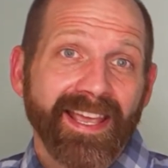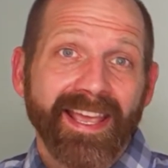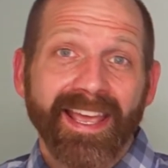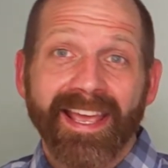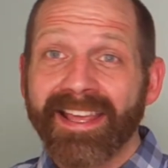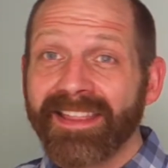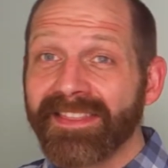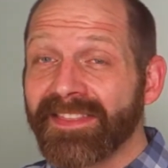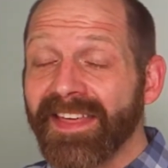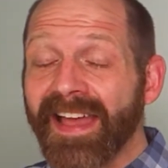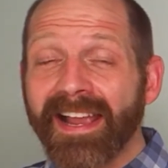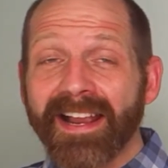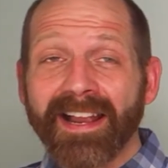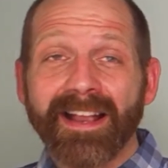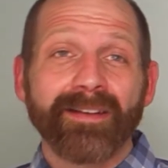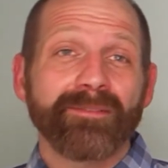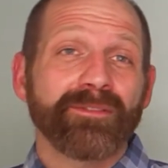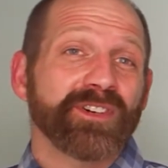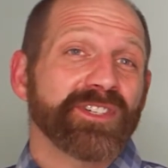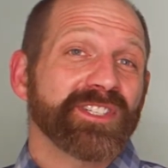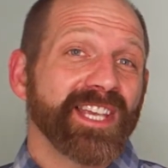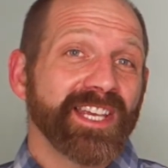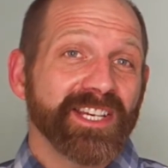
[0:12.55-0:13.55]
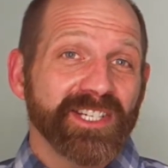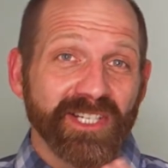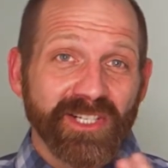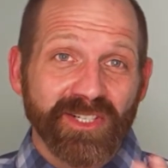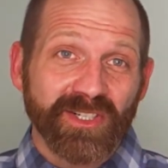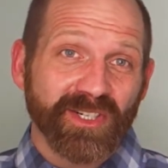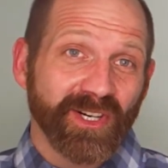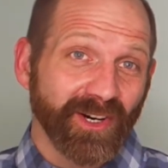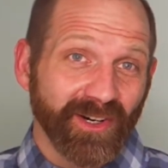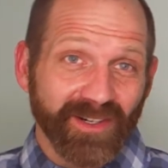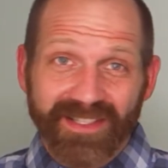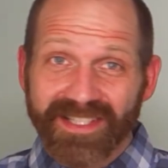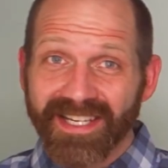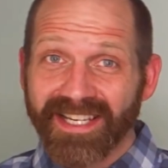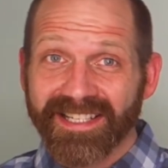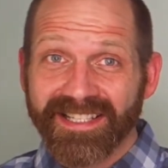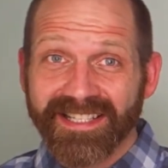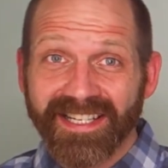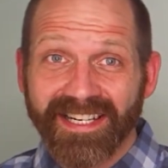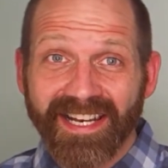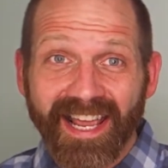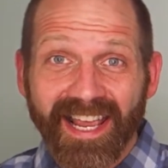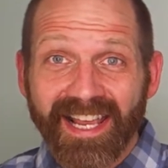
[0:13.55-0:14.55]
And that conversation turns us
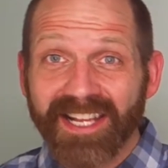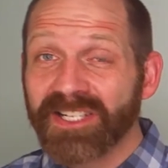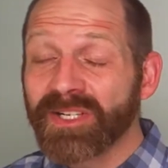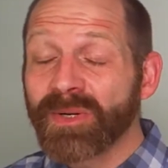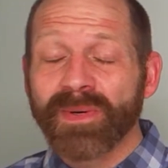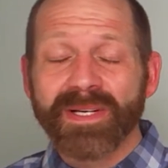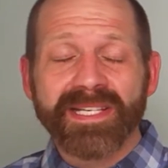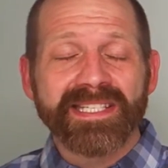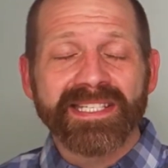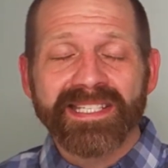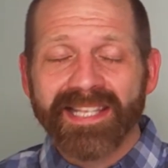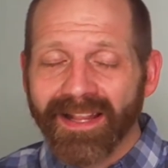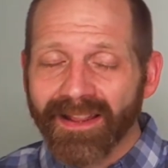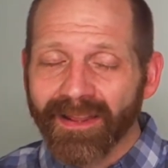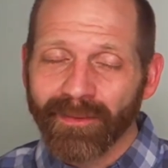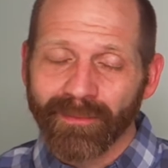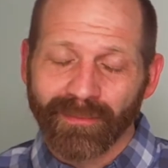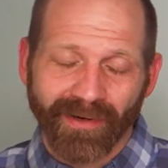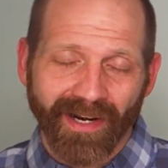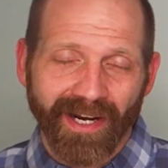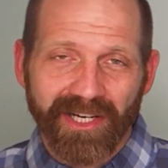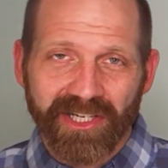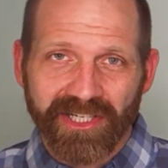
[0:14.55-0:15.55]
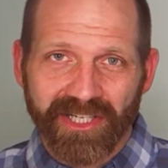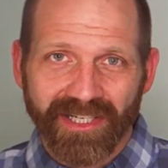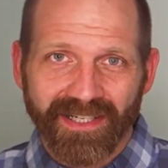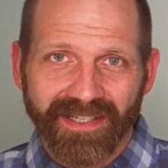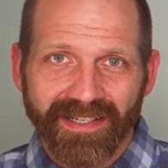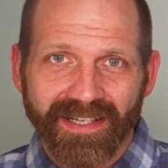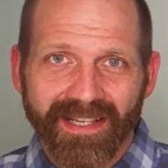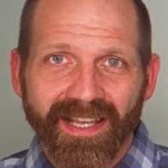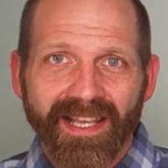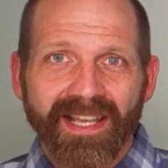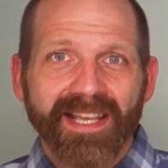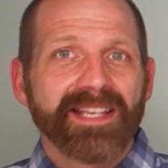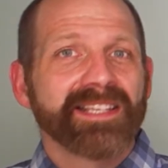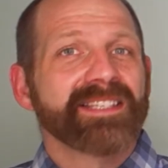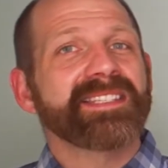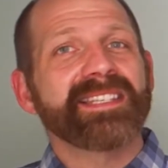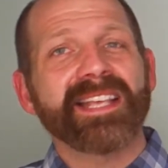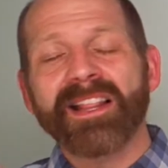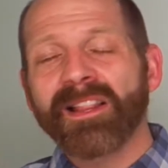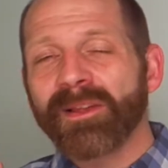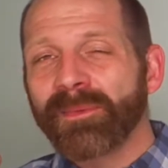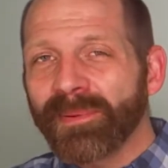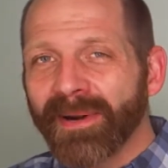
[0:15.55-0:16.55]
today to a celebration,
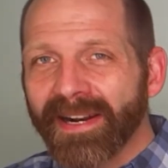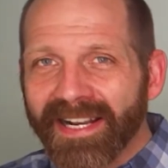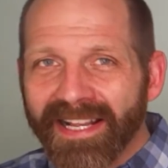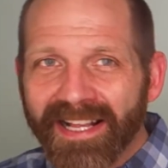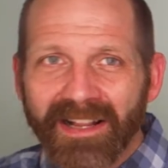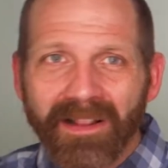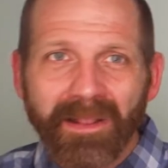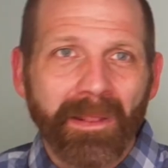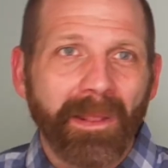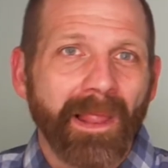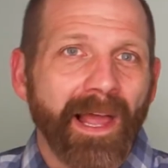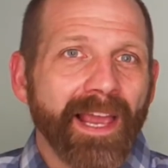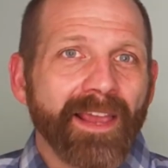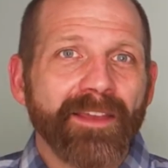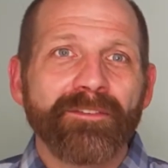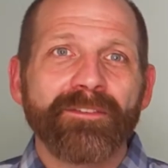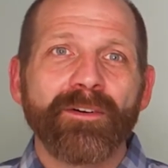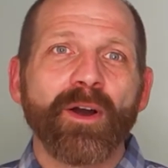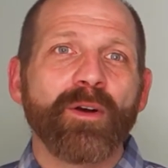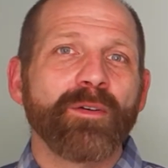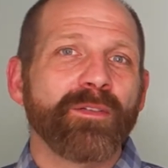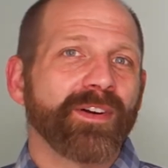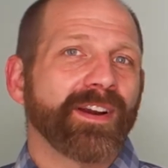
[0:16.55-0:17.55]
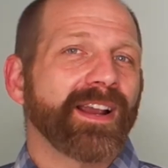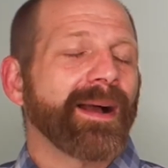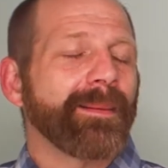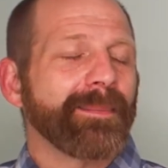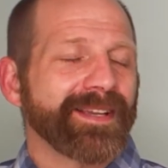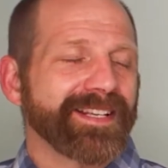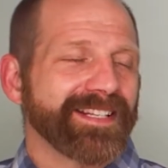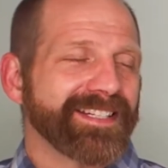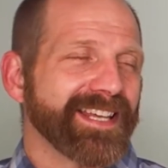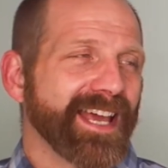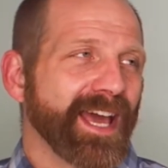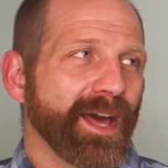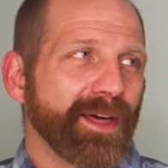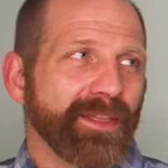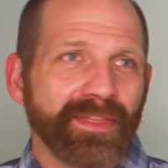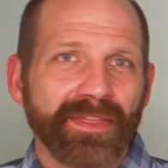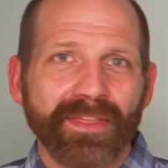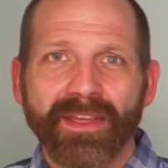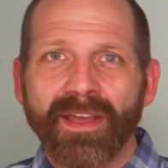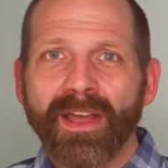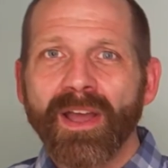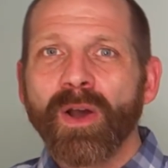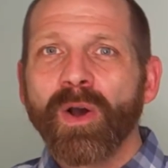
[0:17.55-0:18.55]
celebrating life overcoming death,
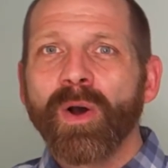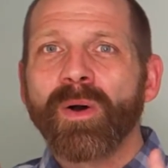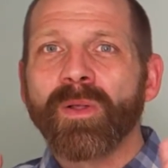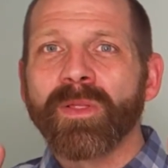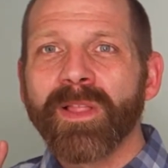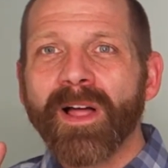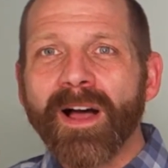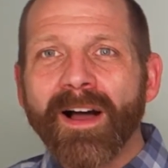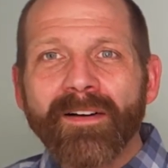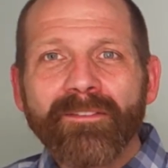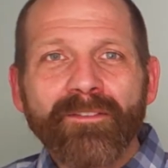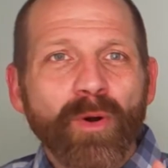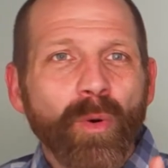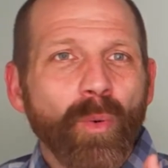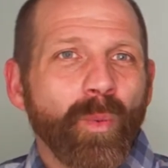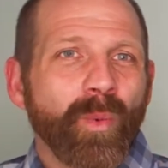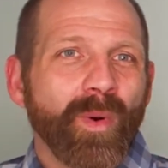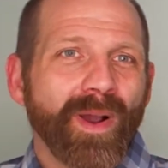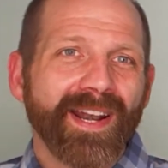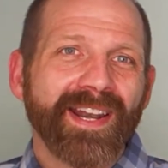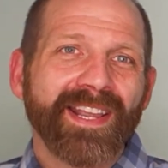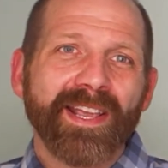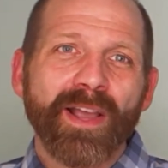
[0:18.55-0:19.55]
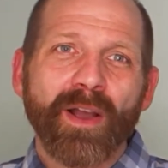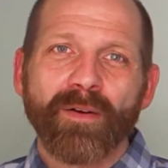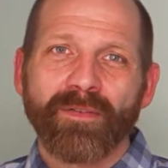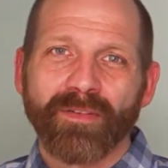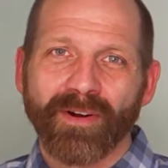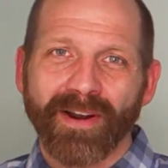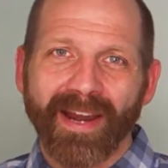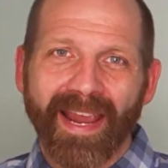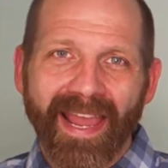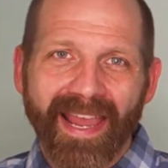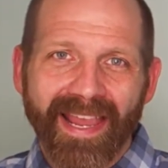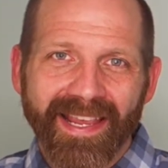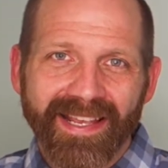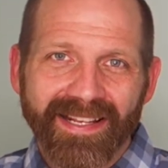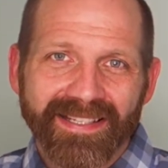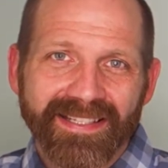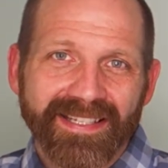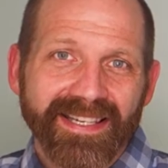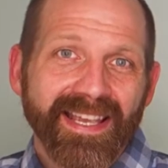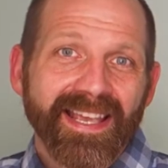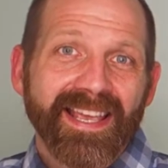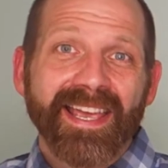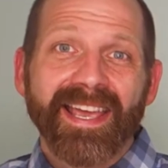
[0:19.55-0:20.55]
love winning over
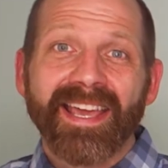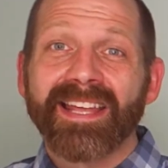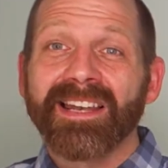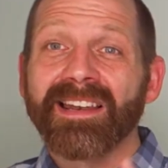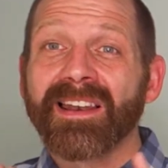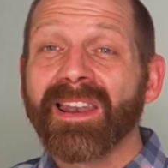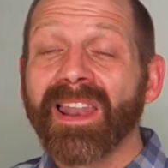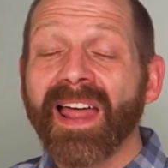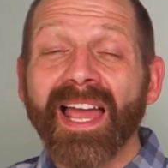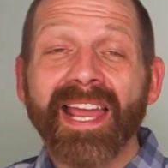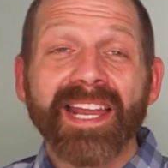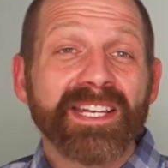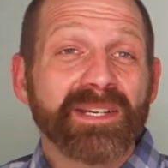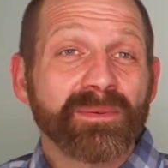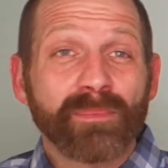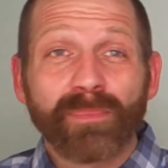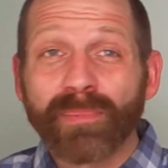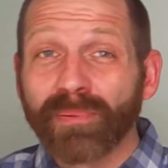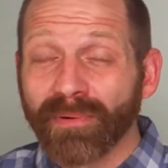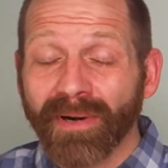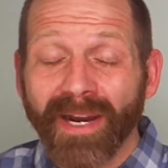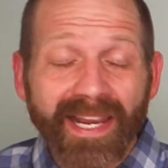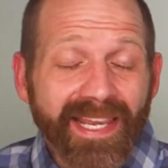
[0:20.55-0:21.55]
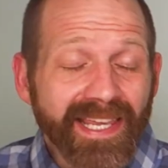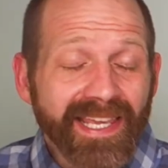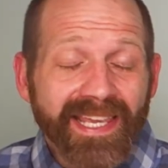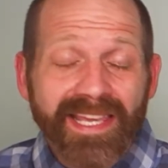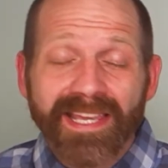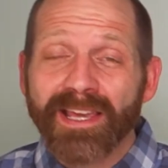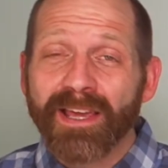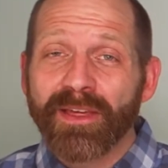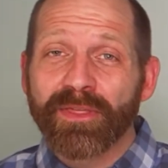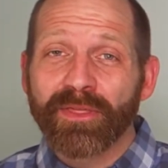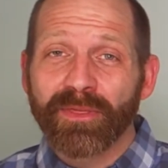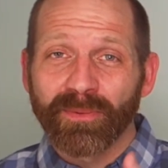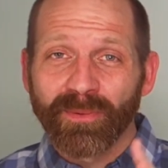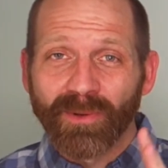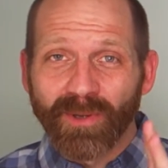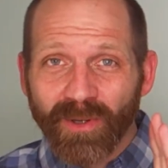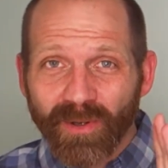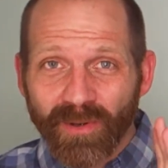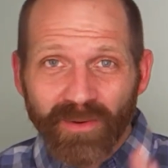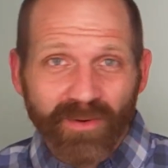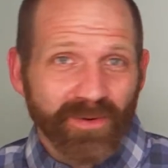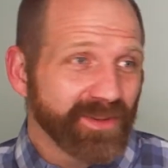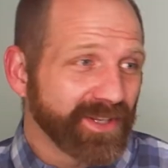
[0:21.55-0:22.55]
hate, and light breaking
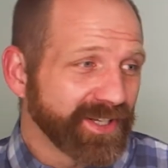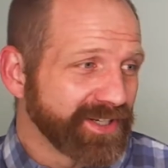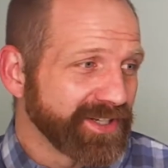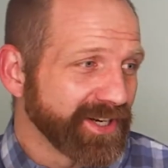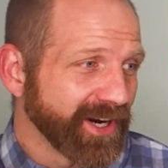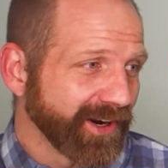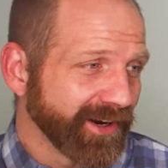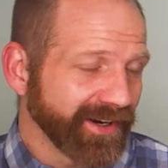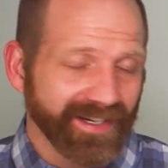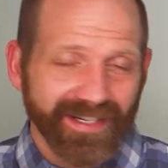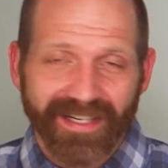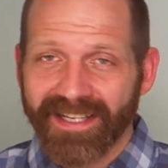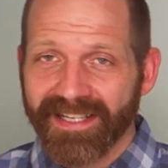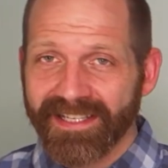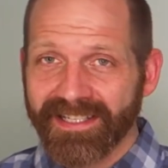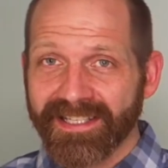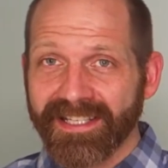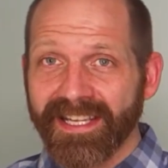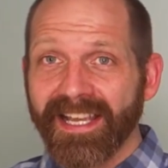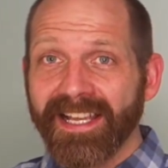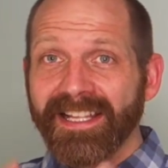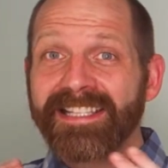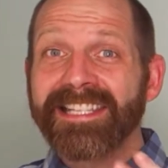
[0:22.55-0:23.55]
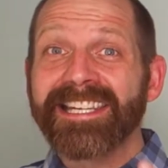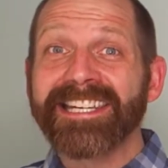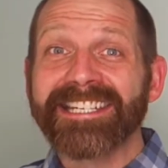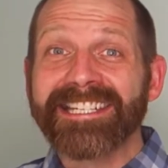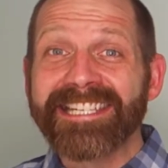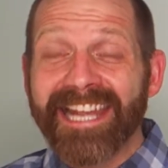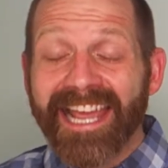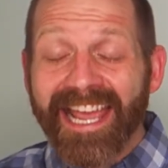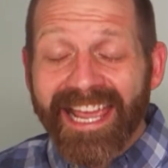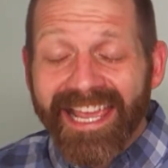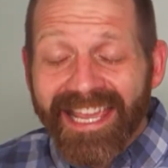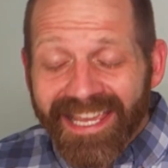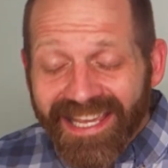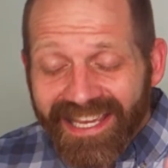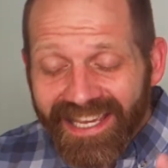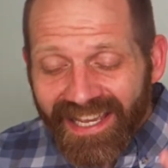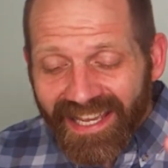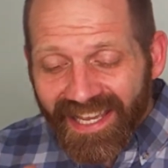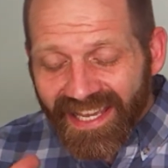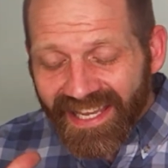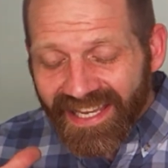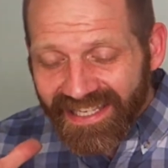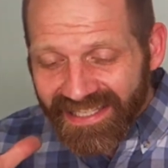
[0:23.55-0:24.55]
through the darkness. Today
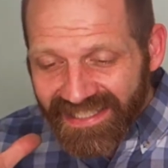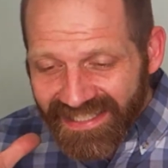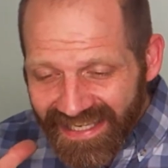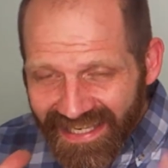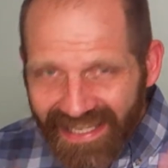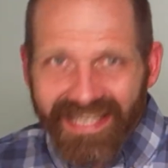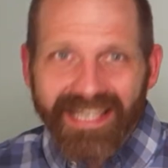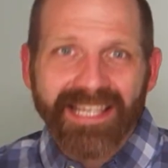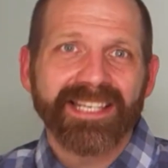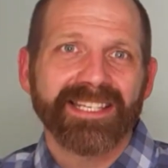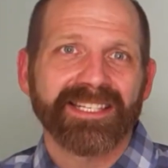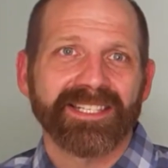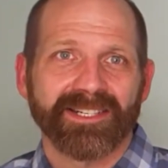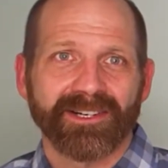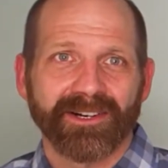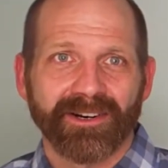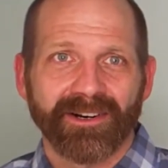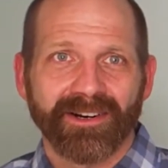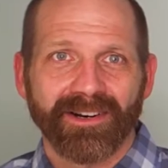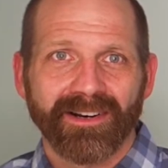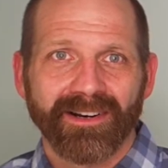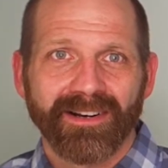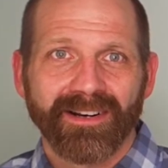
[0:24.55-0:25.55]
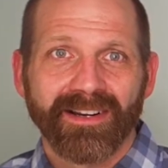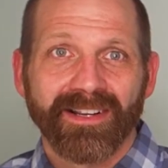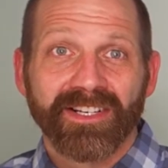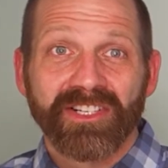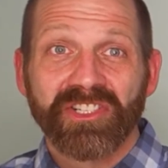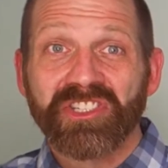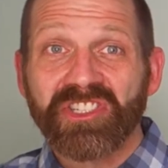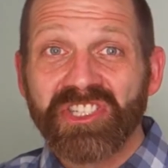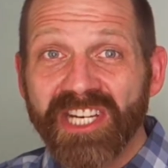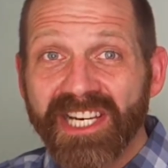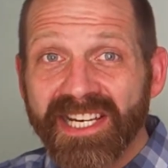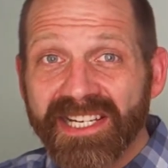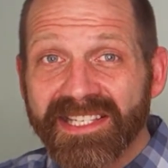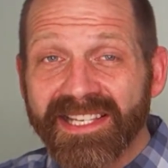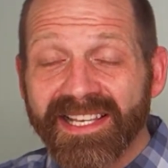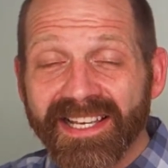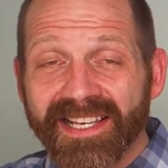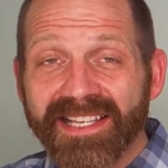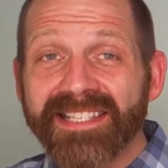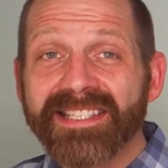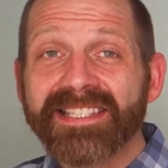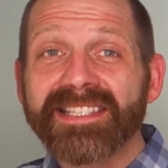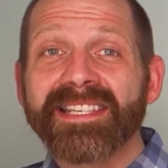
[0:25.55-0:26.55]
is Easter.
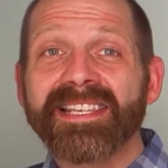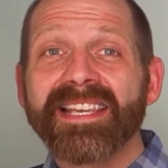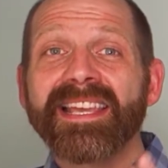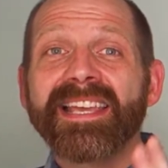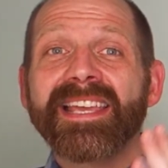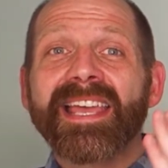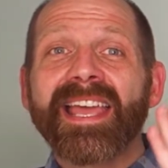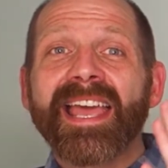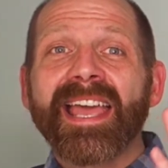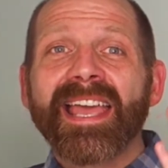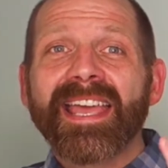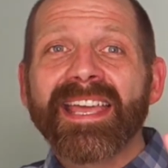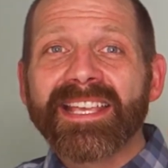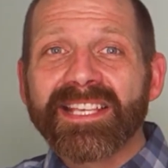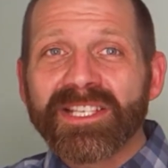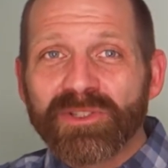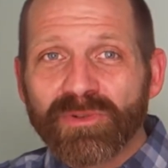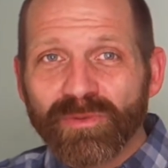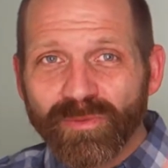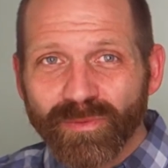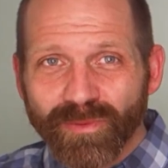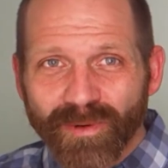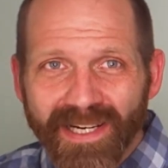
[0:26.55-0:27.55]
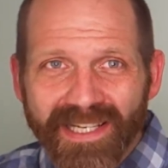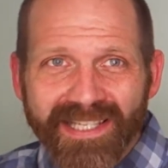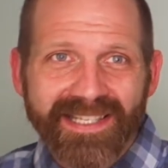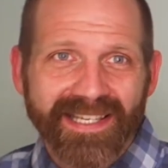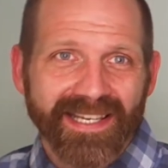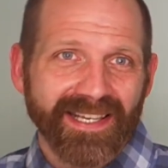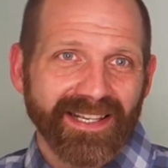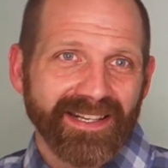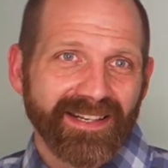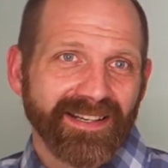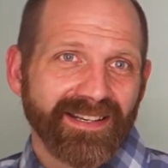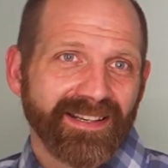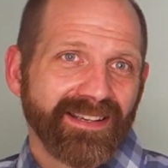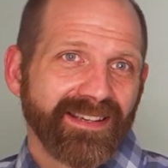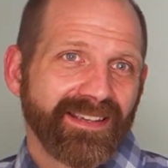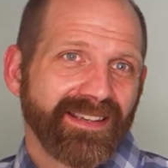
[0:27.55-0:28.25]
Jesus is risen.